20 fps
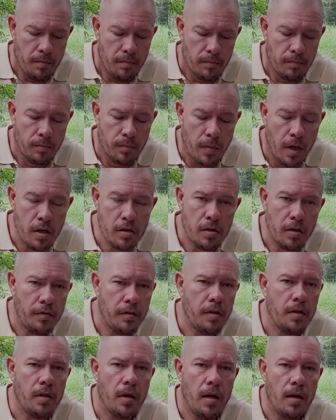Most of
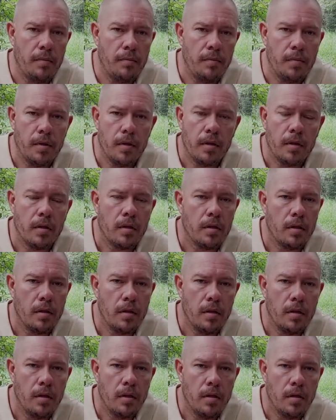the time
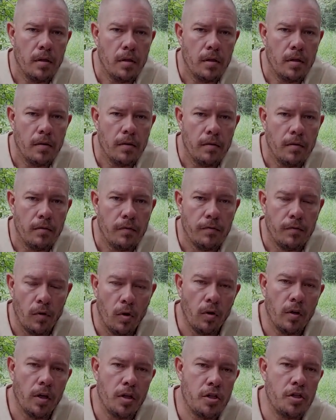
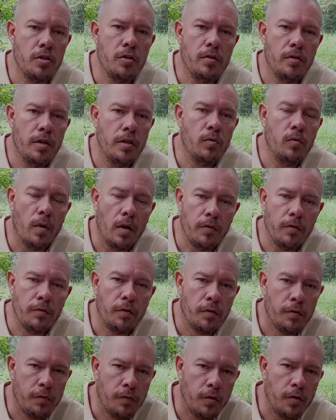vloggers shoot in
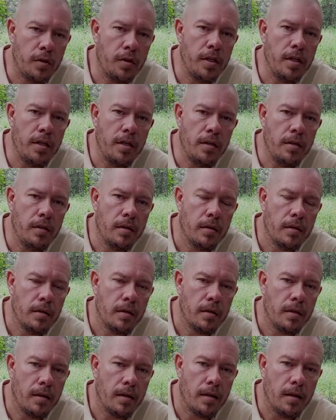1440
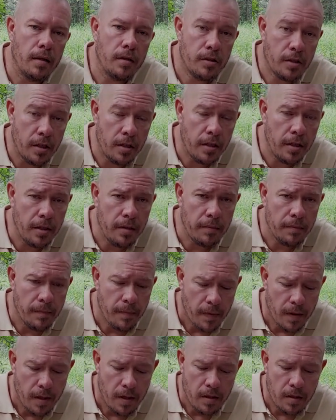30,
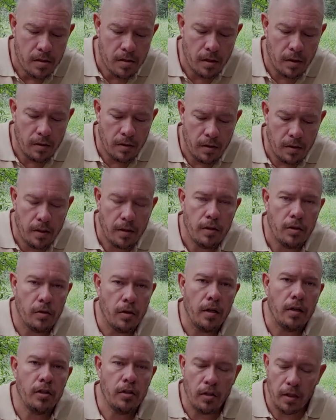so
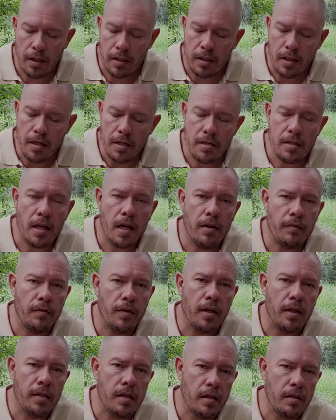you'll at least have
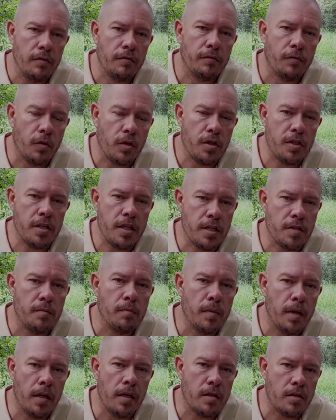146
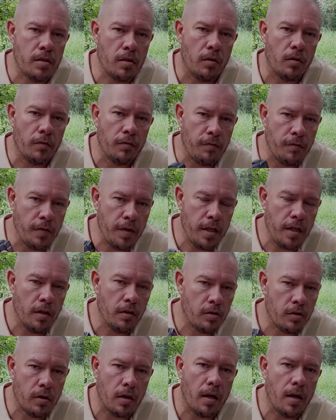minutes of video
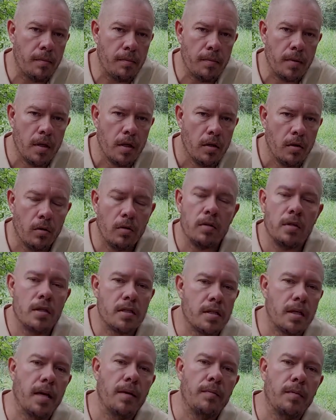time on this
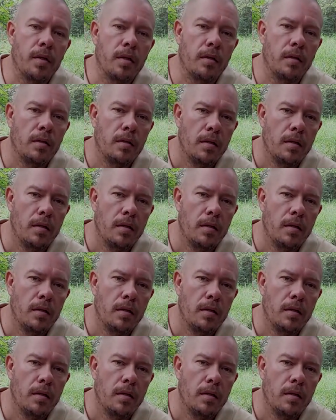camera